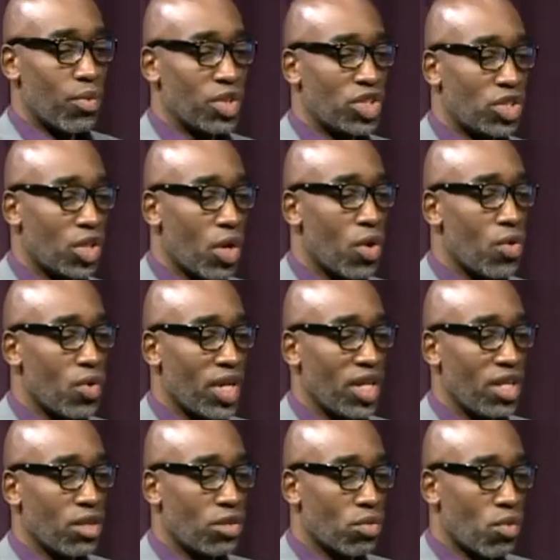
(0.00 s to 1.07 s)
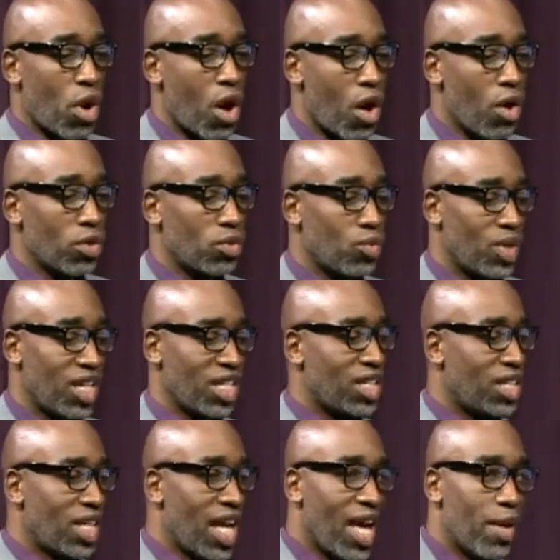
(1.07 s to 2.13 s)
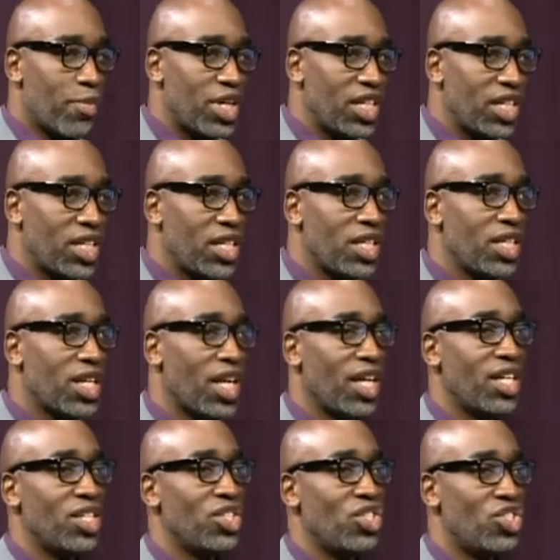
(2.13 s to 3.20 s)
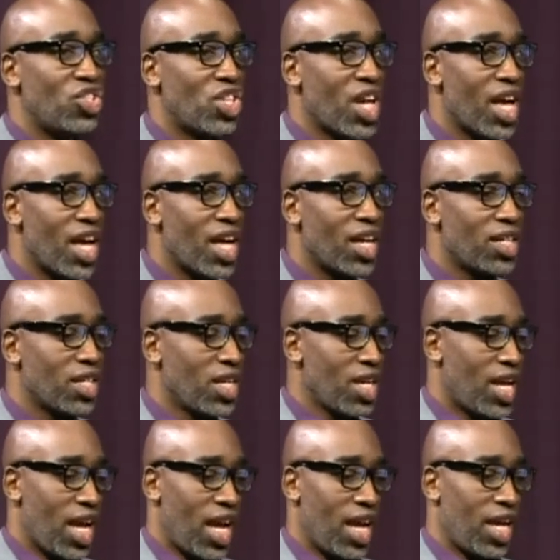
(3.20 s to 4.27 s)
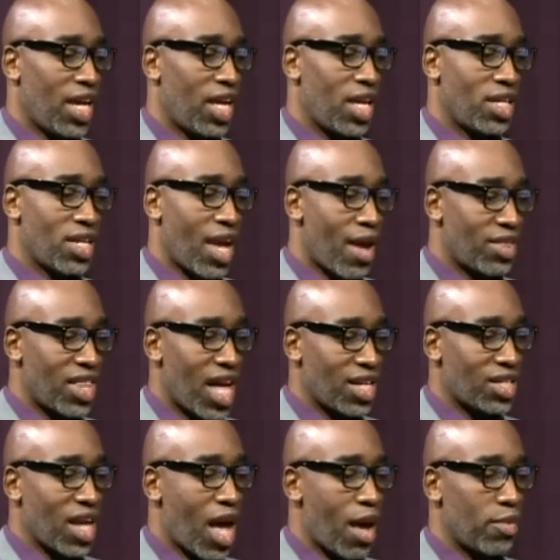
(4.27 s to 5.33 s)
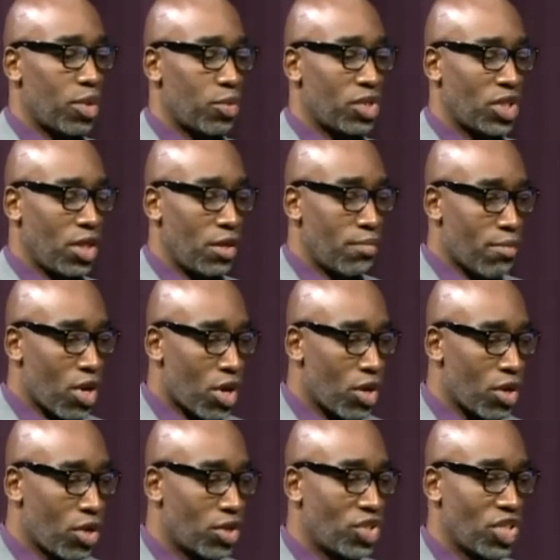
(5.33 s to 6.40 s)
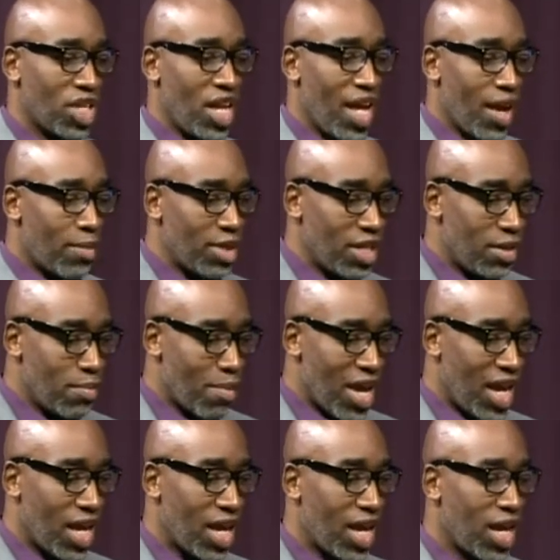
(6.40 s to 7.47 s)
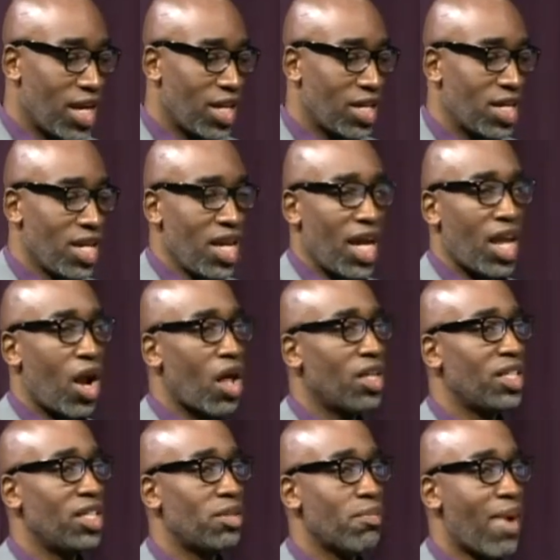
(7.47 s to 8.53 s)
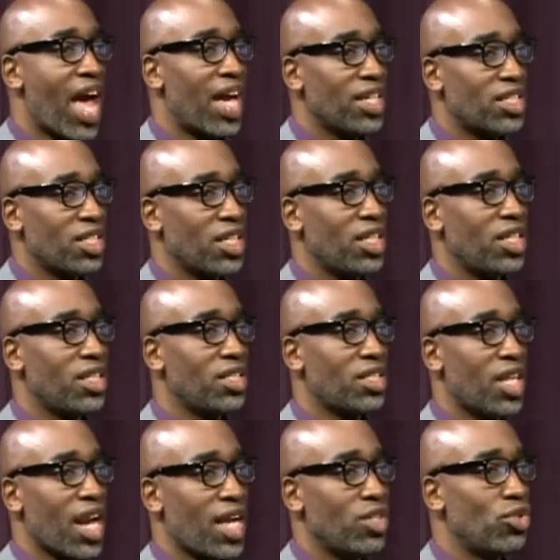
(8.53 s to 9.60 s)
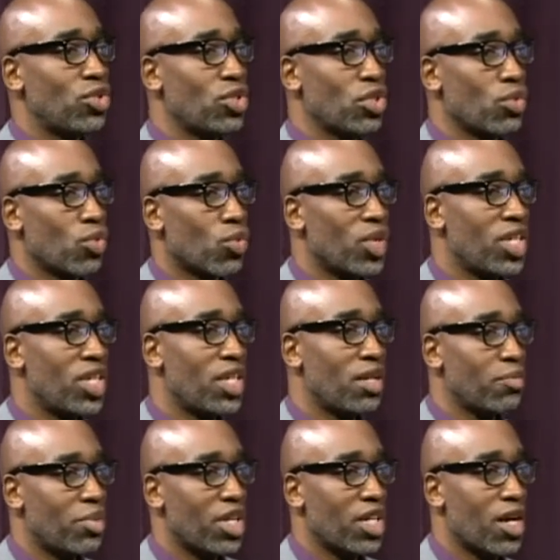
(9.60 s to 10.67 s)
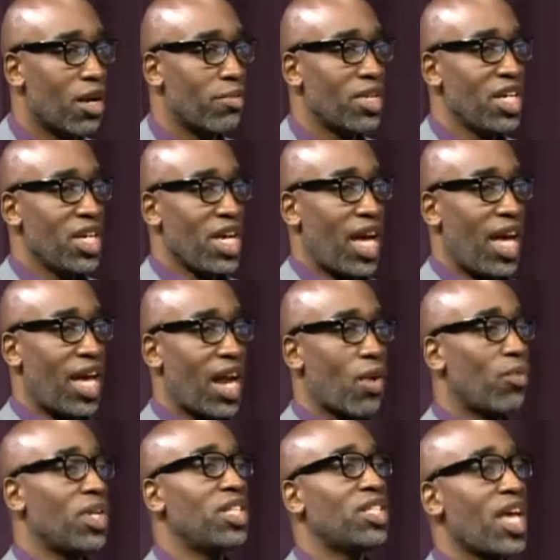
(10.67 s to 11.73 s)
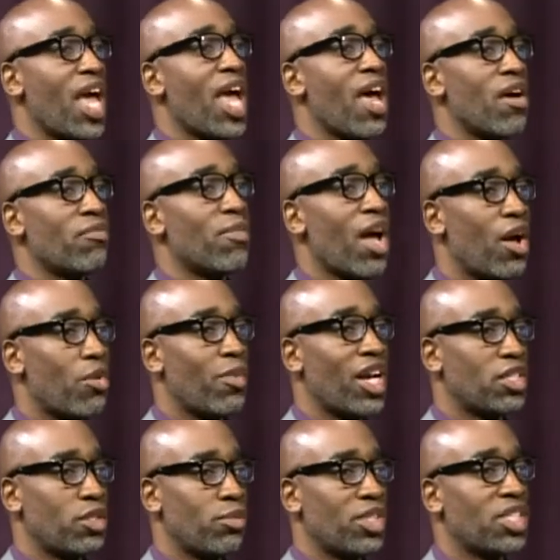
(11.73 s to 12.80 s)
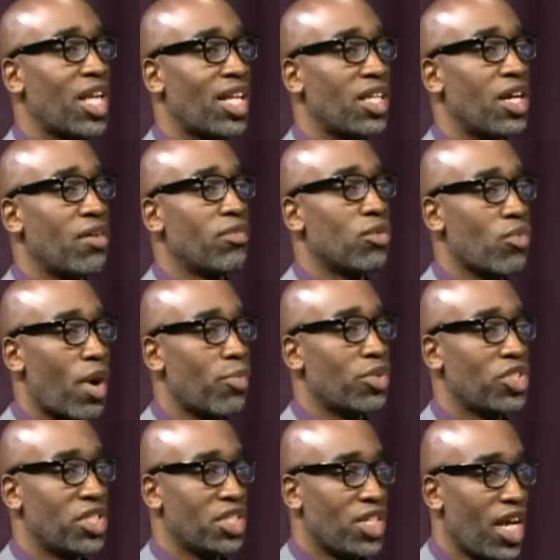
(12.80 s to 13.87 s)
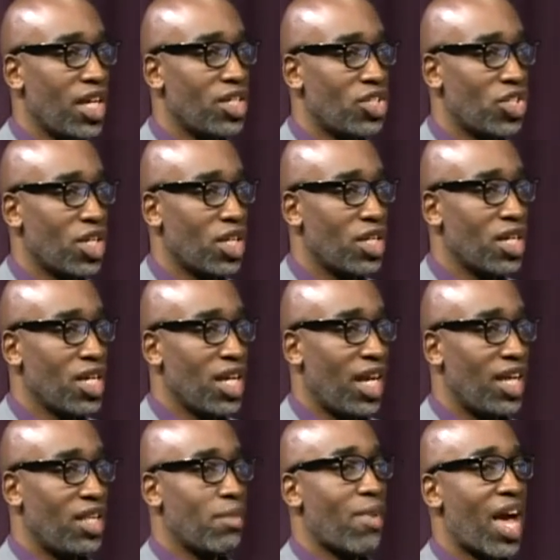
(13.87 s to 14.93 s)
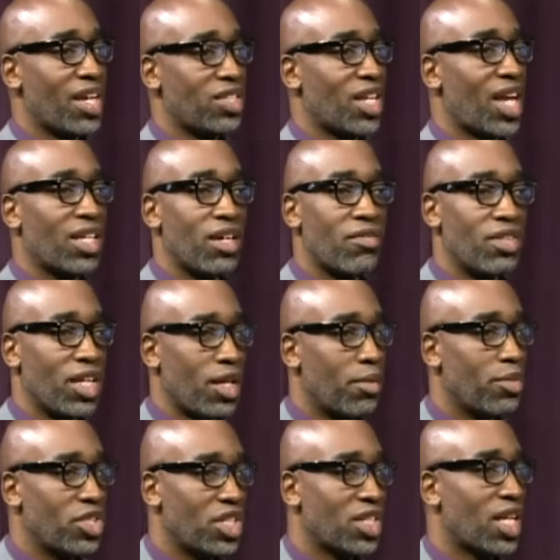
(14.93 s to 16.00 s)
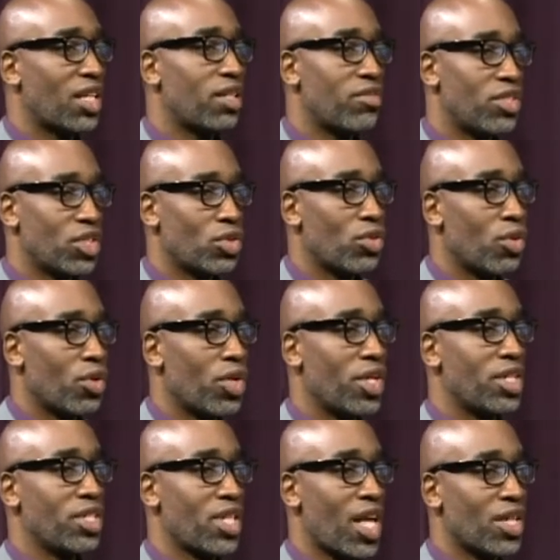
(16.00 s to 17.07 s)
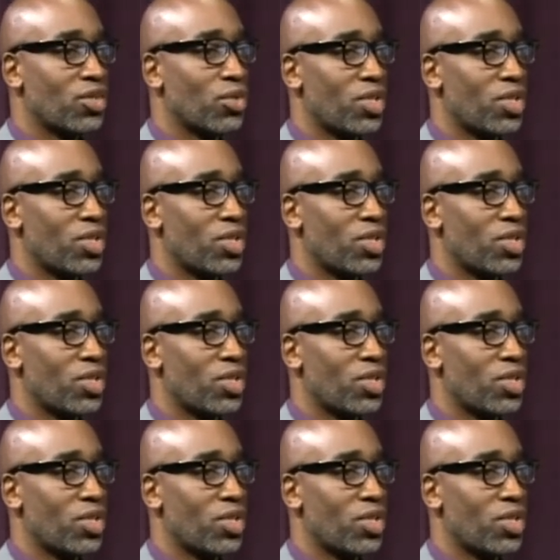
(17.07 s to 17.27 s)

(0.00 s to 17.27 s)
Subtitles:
so enthralled with Ebony and Jet, and at that time it was Emerge and Ebony Man and all of these magazines that I used to read and pick up. And I wanted to have my own magazine because I love the representation in the magazine. I love the images, I love the stories and that sort of